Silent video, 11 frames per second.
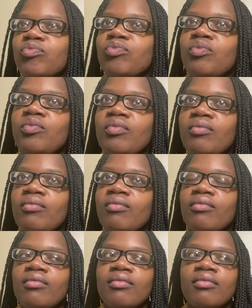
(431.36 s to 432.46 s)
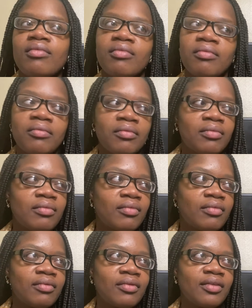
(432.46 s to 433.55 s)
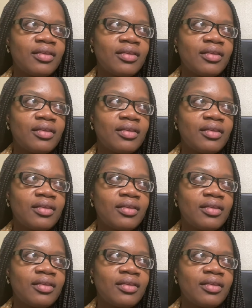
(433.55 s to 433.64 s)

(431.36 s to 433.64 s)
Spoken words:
Nothing is said.